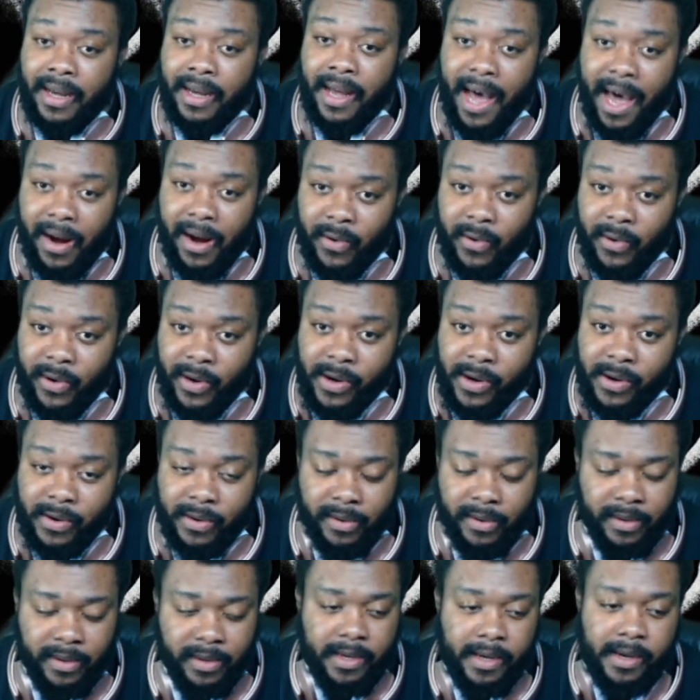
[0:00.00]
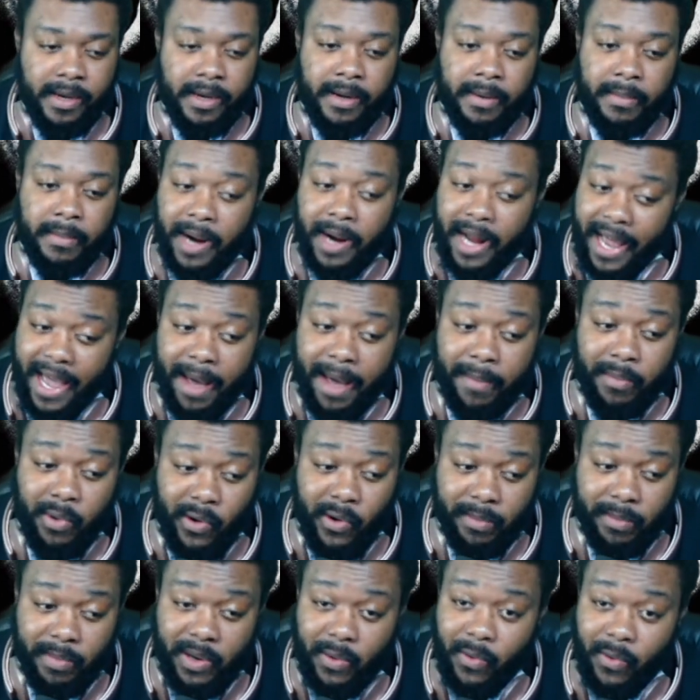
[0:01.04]
I don't know, but I am
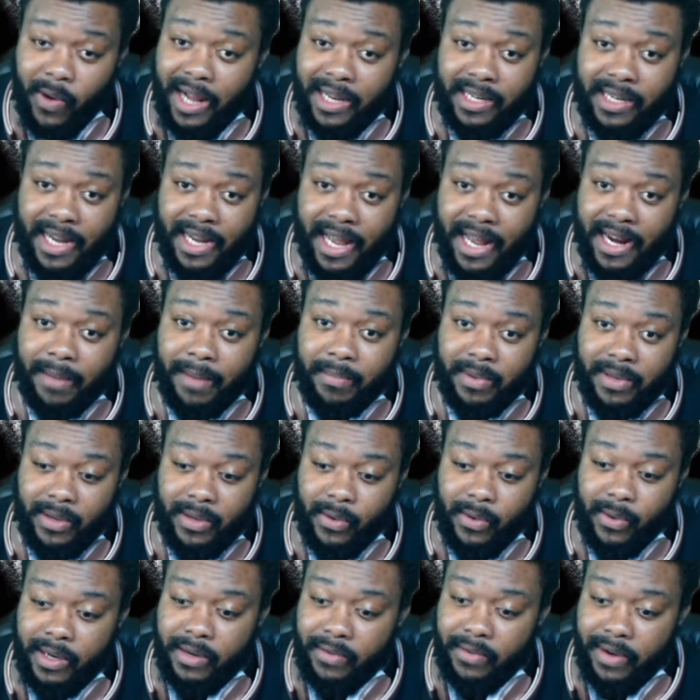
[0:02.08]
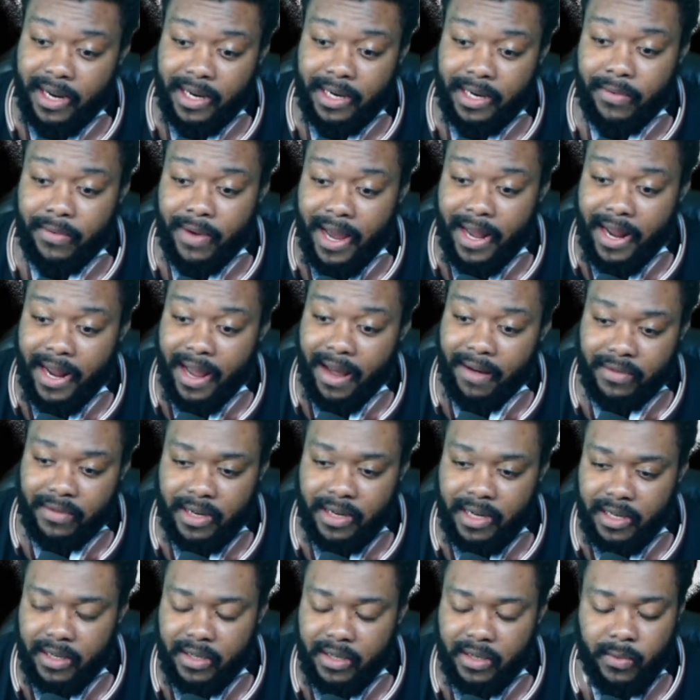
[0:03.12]
going to be watching that episode directly right after
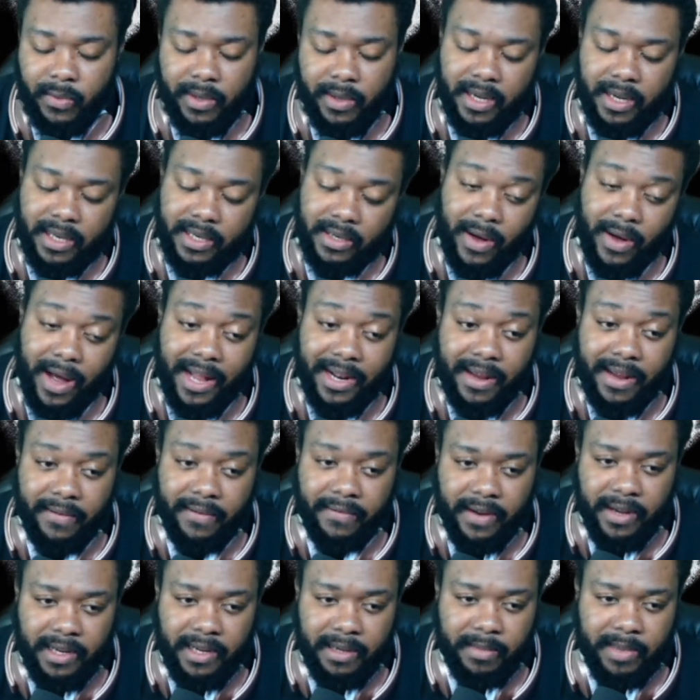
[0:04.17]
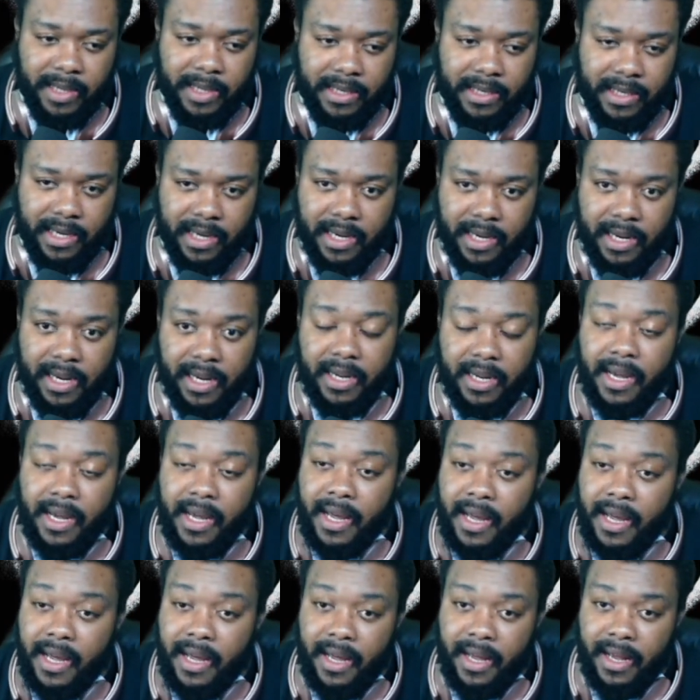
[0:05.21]
this. So, so I'll definitely be seeing it
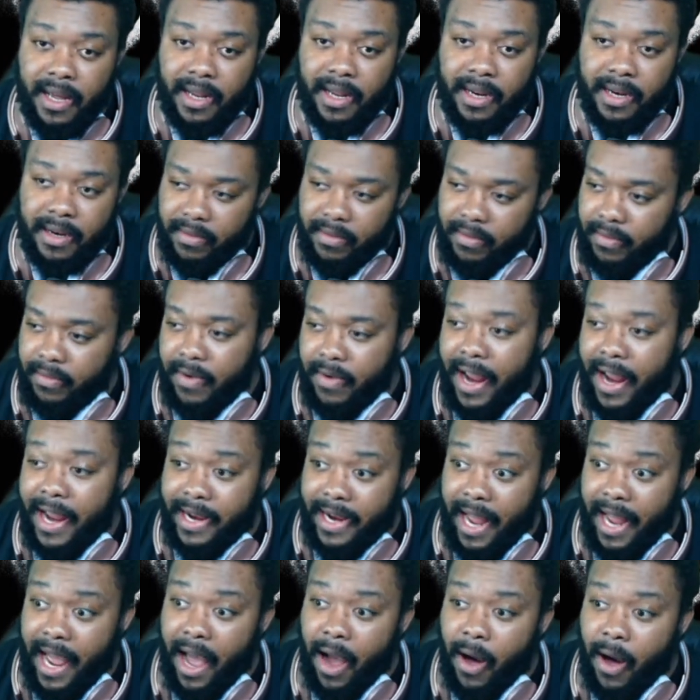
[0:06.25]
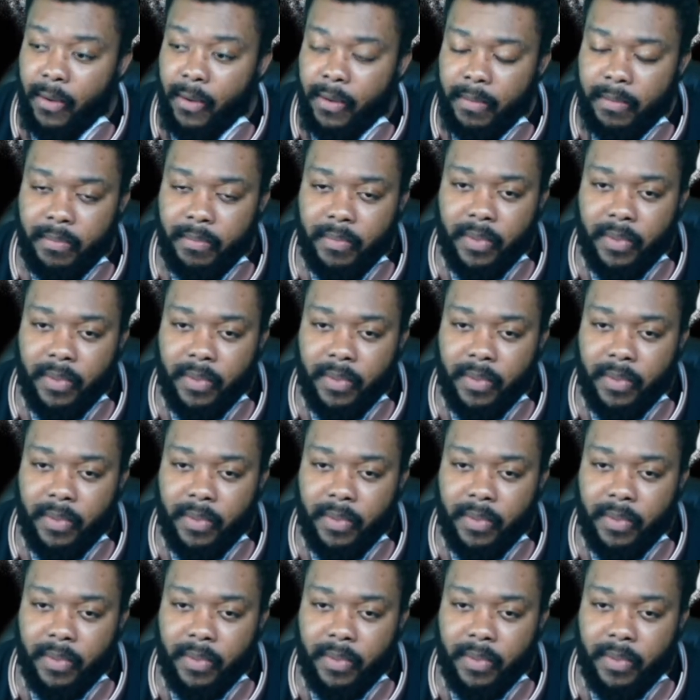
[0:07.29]
right now.